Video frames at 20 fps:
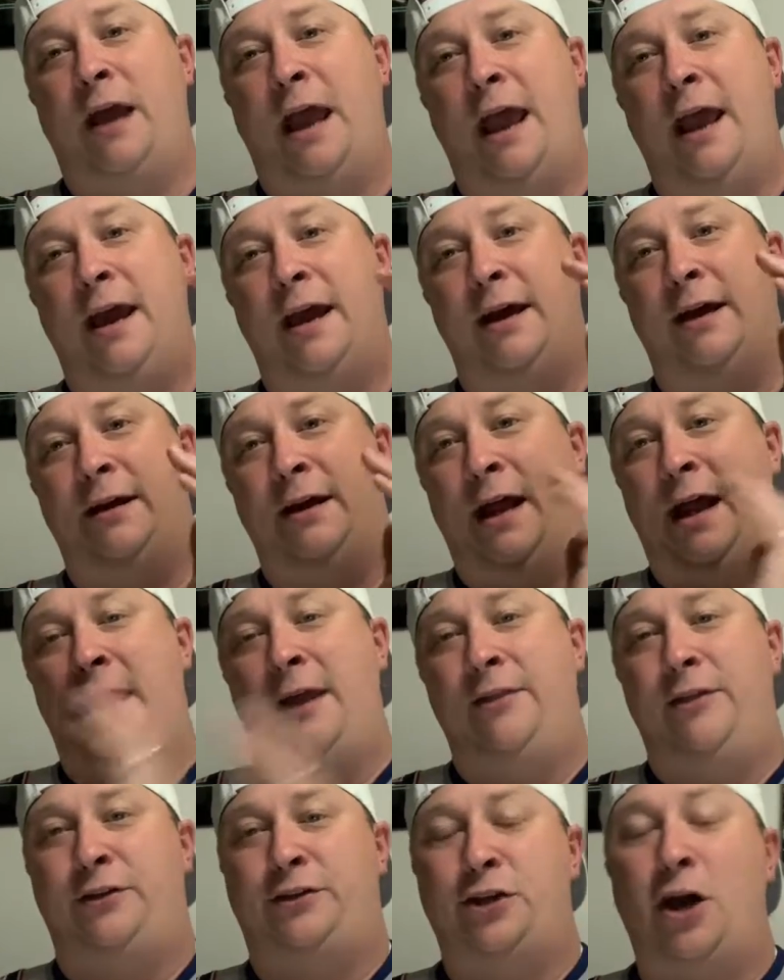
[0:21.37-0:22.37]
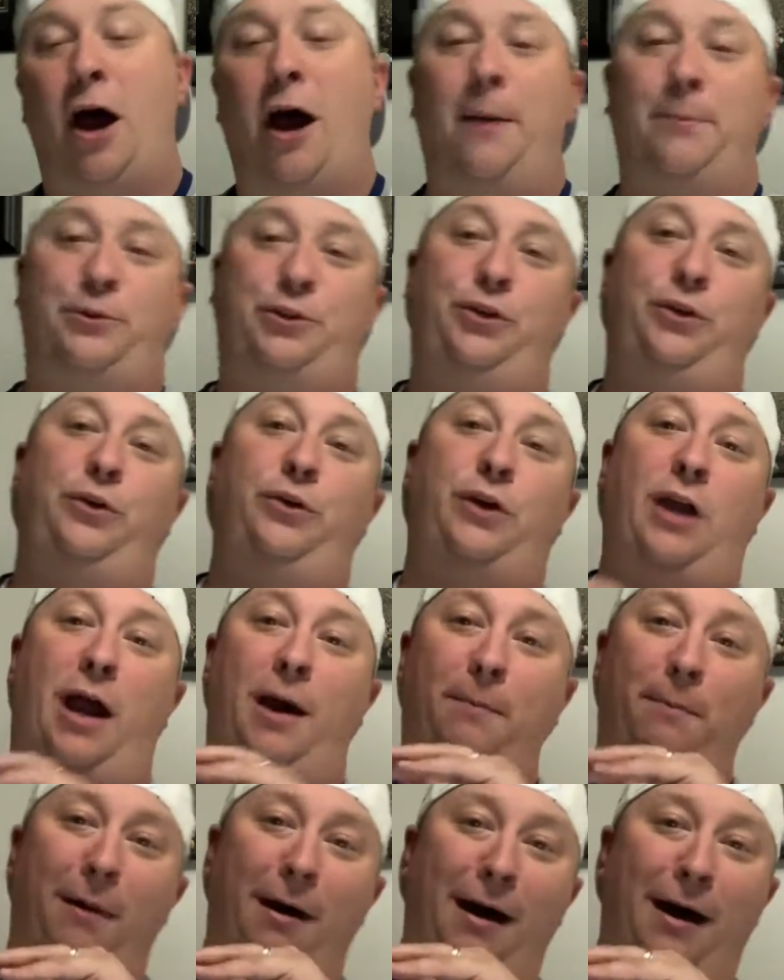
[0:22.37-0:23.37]
and the top two
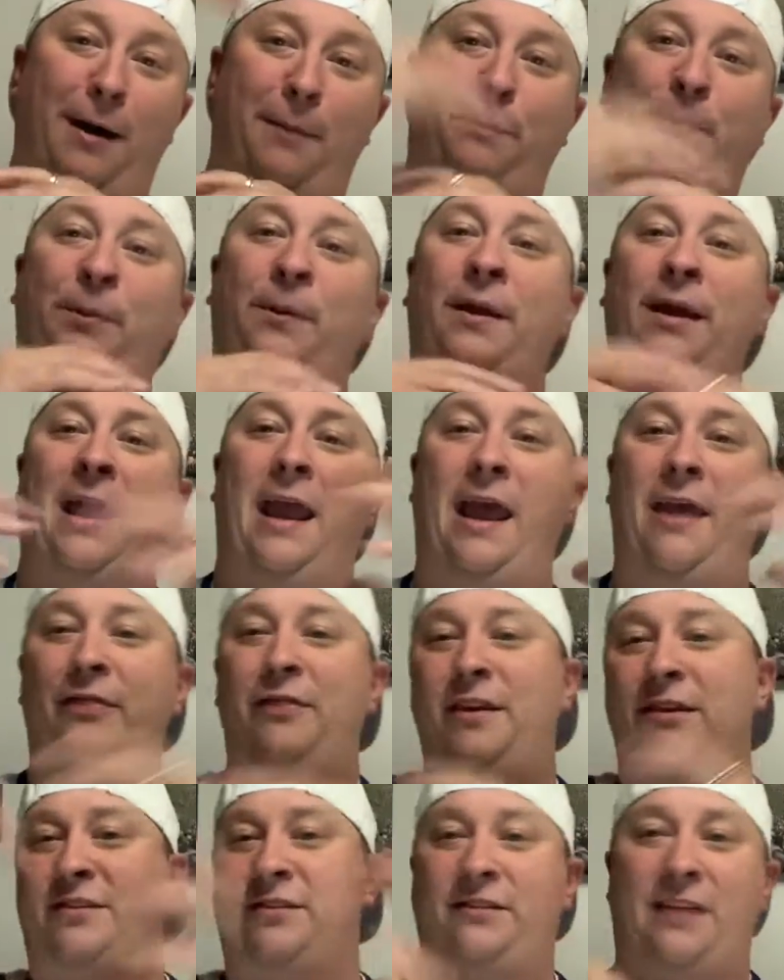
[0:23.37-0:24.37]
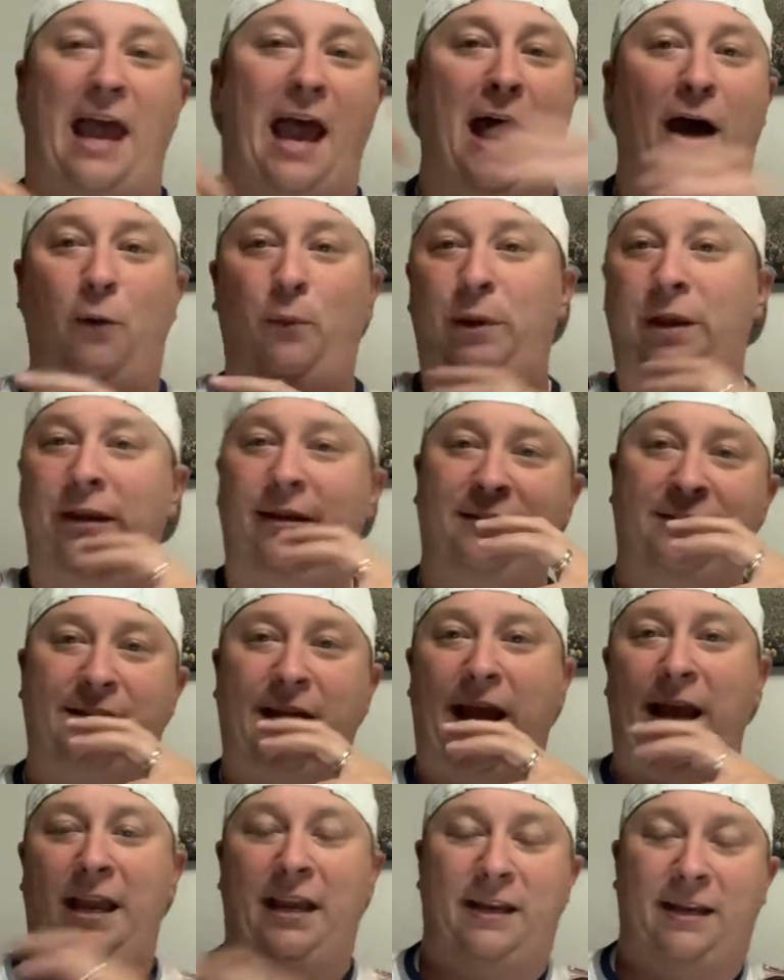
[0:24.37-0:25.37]
come up, and this is how we
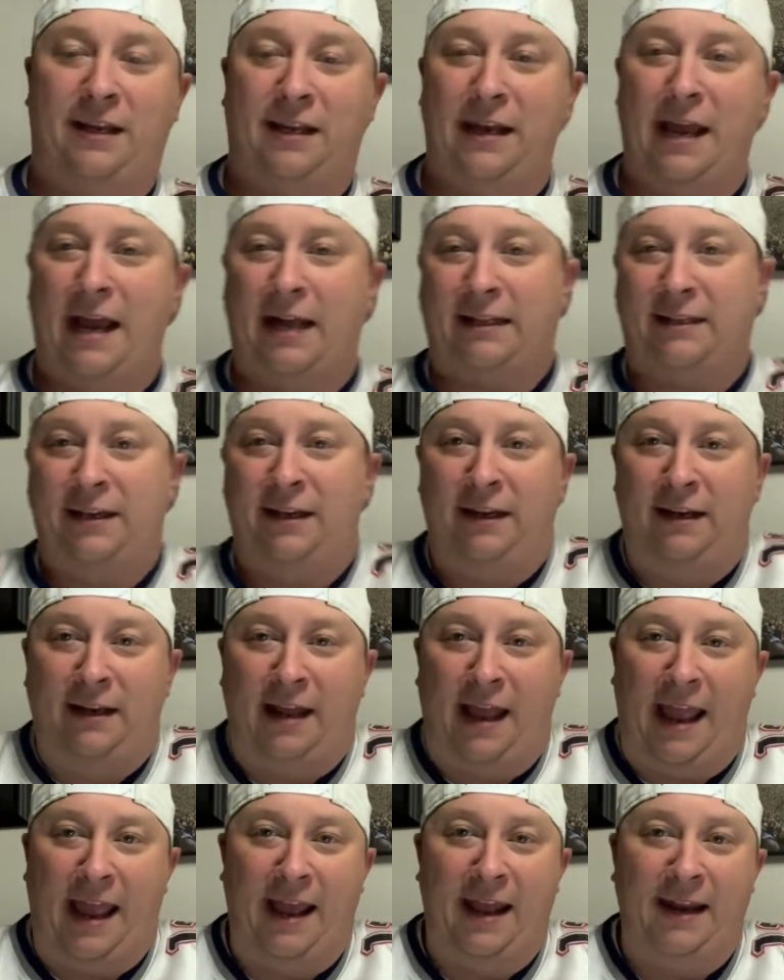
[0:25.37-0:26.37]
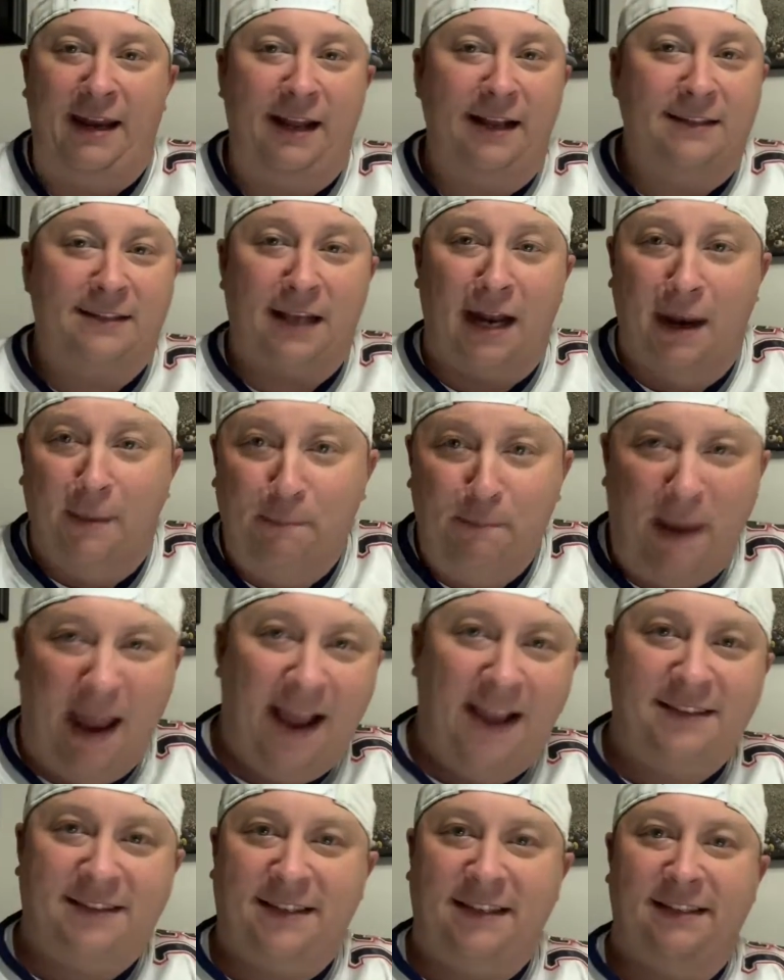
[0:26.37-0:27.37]
stay connected, and it's an
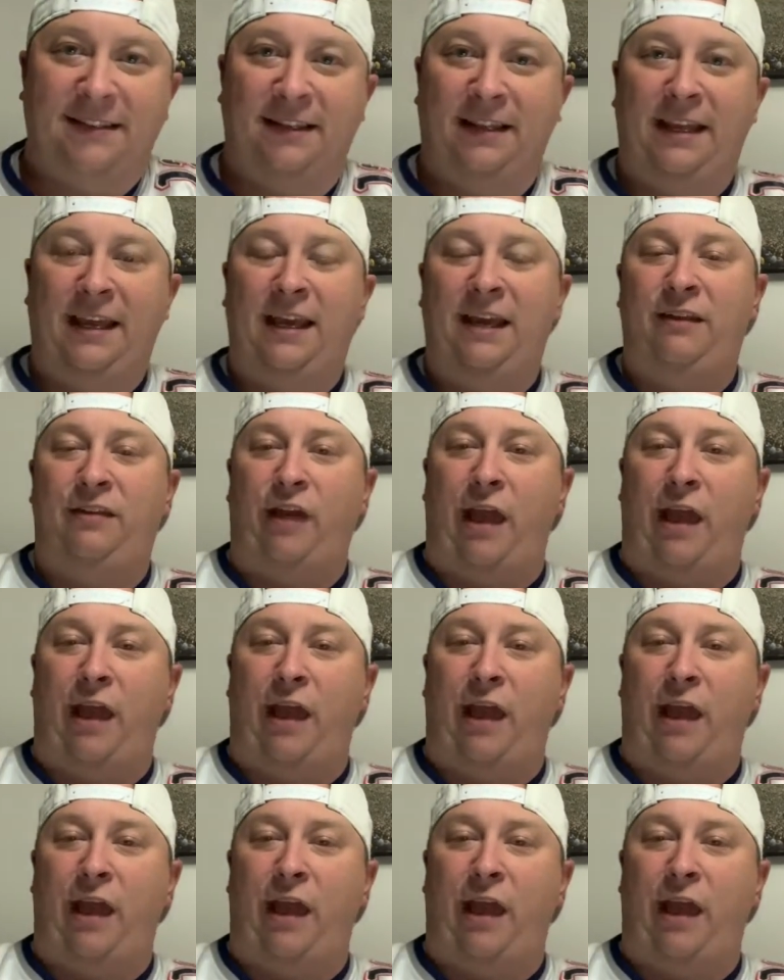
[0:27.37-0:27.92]
amazing league.